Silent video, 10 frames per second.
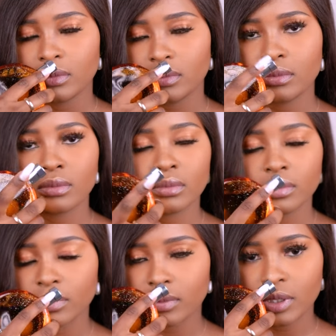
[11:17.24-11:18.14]
Mm,
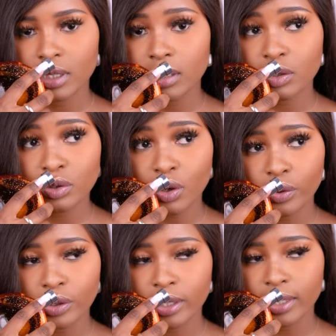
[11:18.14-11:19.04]
this is
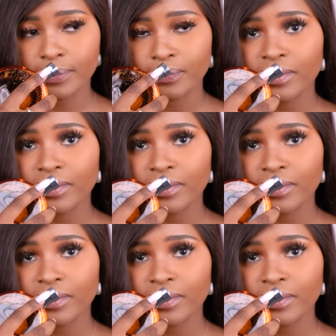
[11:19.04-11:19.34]
so good.